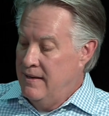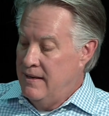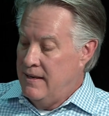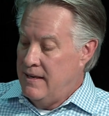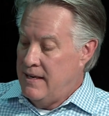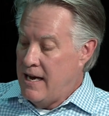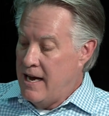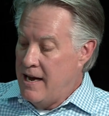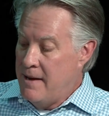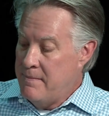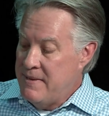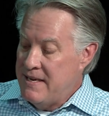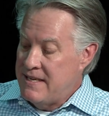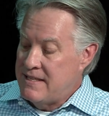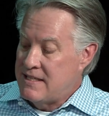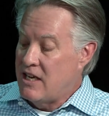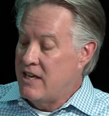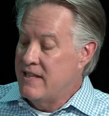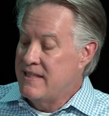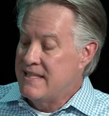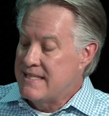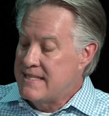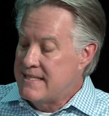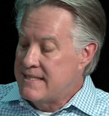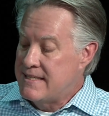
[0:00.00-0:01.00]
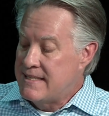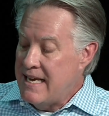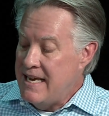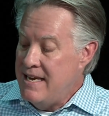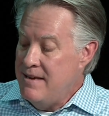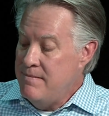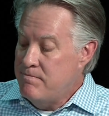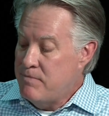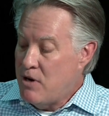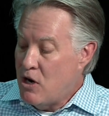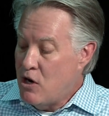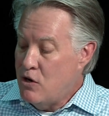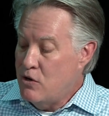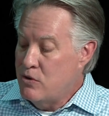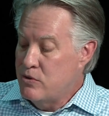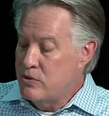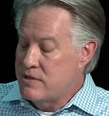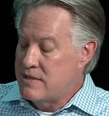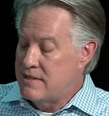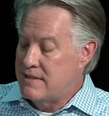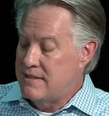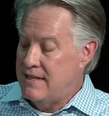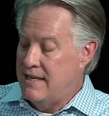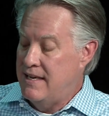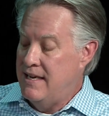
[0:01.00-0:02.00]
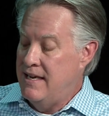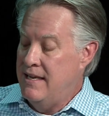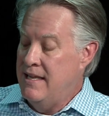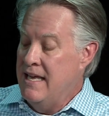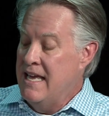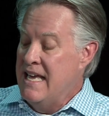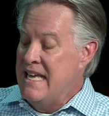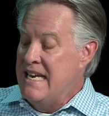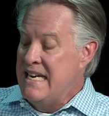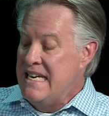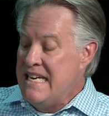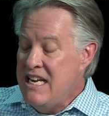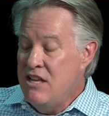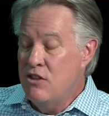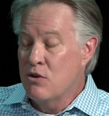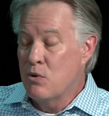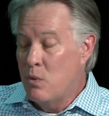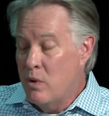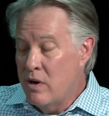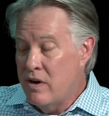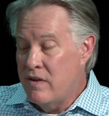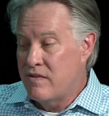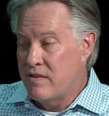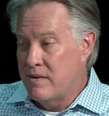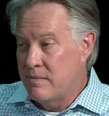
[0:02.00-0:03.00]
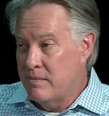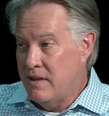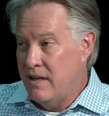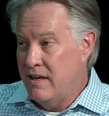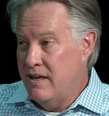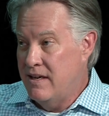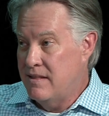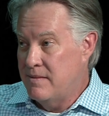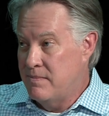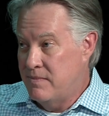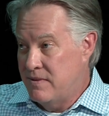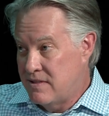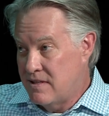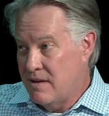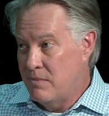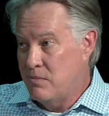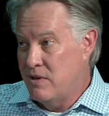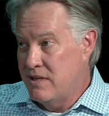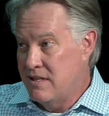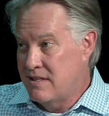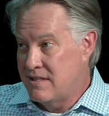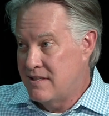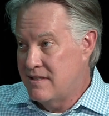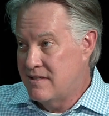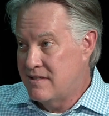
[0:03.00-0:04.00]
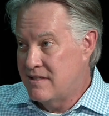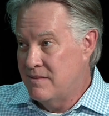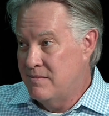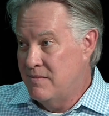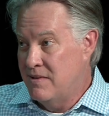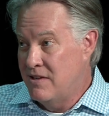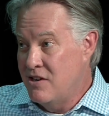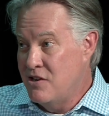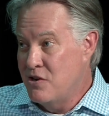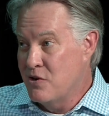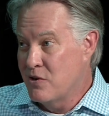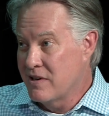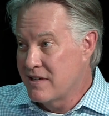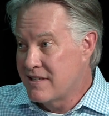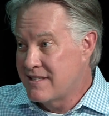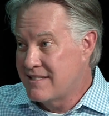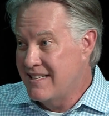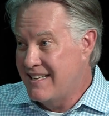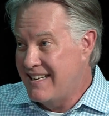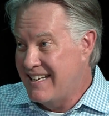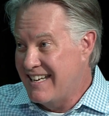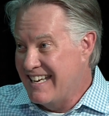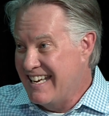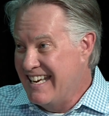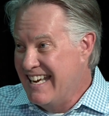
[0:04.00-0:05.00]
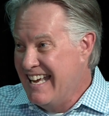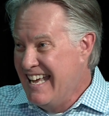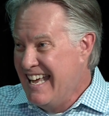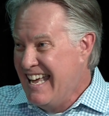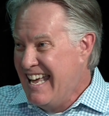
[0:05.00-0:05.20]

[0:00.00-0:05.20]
comment on the same post saying neither one of them liked the subway system in New York City,